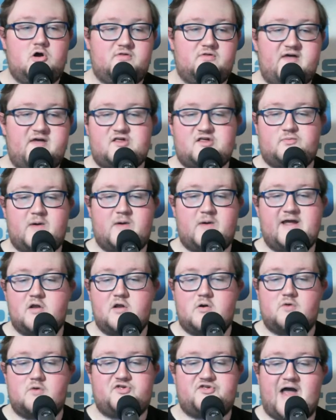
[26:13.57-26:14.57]
this
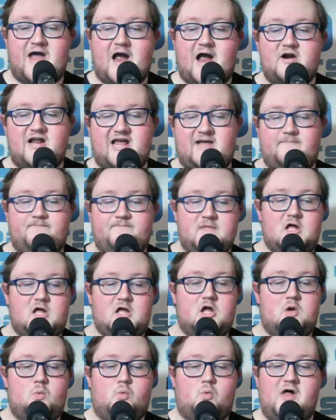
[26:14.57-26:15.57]
weekend on Saturday.
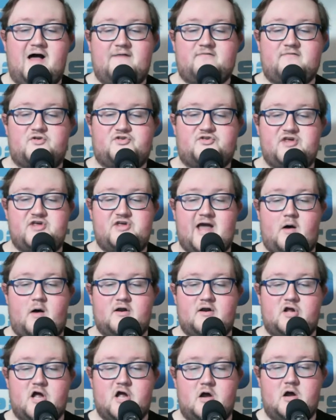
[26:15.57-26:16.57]
We'll have to see how
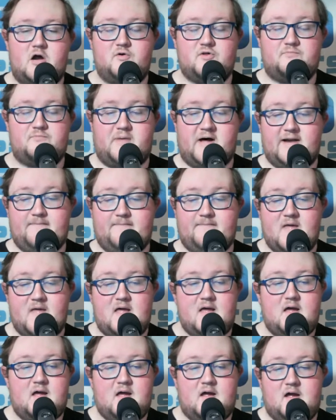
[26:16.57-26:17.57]
it goes, but
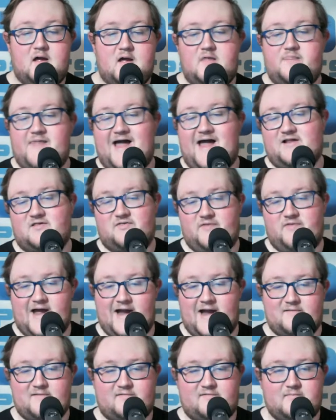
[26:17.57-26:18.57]
that's
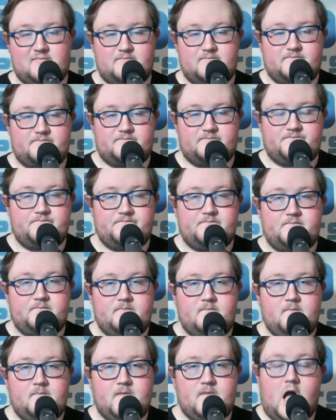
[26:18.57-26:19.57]
that.
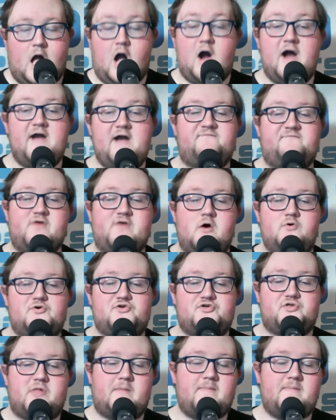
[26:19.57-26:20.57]
All right,
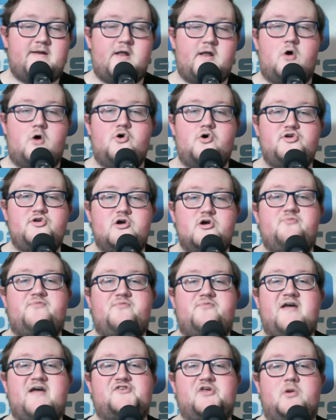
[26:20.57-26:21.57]
folks, let me know who you
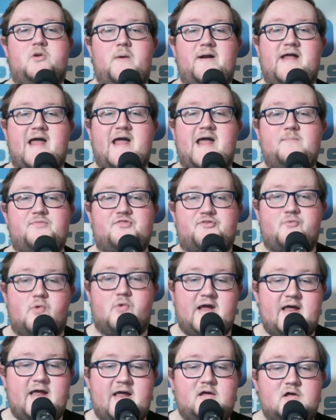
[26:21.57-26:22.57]
think is going to win Game
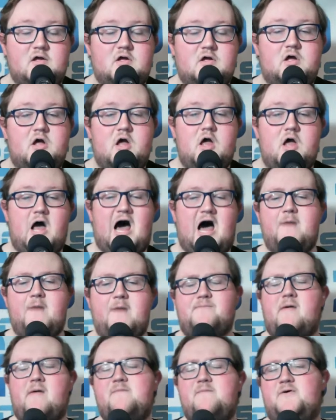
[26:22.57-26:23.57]
3. I'll
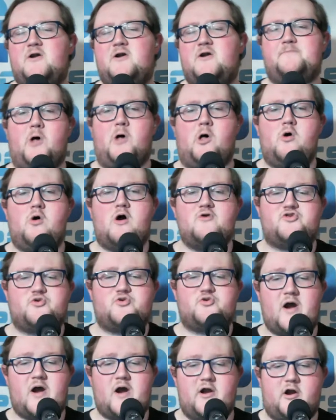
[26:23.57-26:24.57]
probably put a poll on
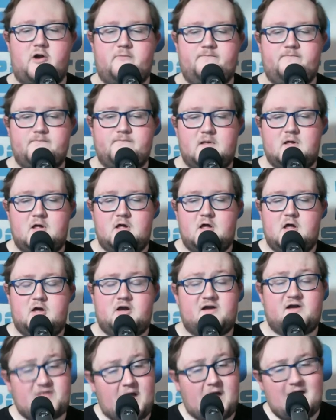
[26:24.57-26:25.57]
Twitter
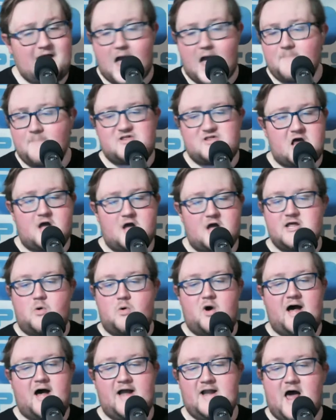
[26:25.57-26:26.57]
because I'm telling you
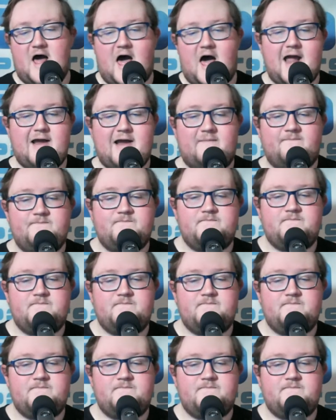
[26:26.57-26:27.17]
what, I